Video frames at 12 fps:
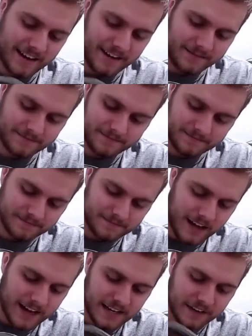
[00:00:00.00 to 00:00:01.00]

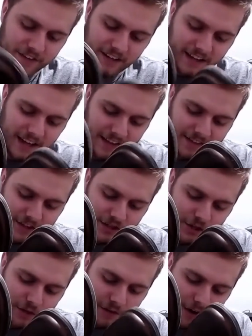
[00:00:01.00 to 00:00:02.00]
I definitely like this
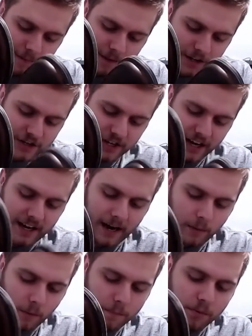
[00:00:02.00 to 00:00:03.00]
shoe very much, and
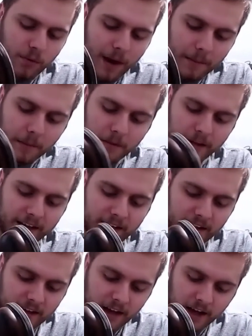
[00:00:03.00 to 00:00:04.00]
I will probably,
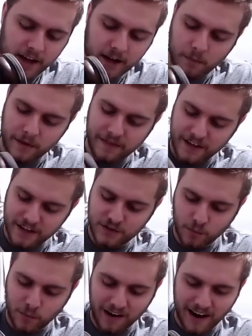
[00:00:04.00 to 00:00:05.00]
when
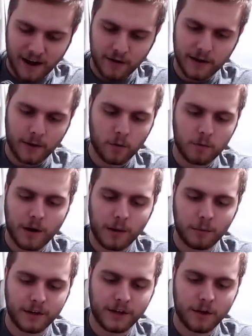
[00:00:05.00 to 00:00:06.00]
these wear out, I will
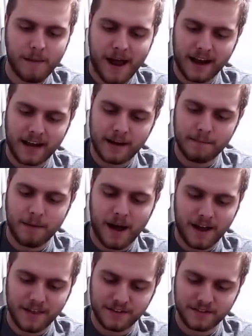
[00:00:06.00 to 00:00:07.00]
probably go back and
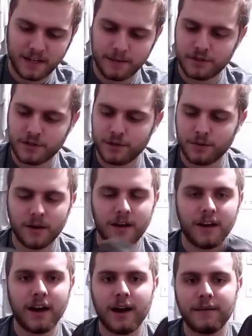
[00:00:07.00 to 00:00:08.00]
buy the same shoe
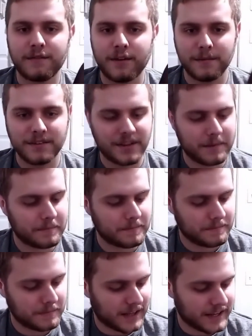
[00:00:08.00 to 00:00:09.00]
from the same
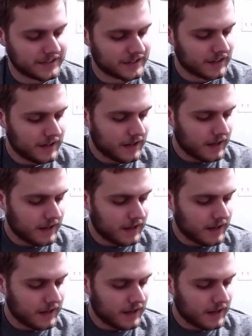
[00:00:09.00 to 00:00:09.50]
place.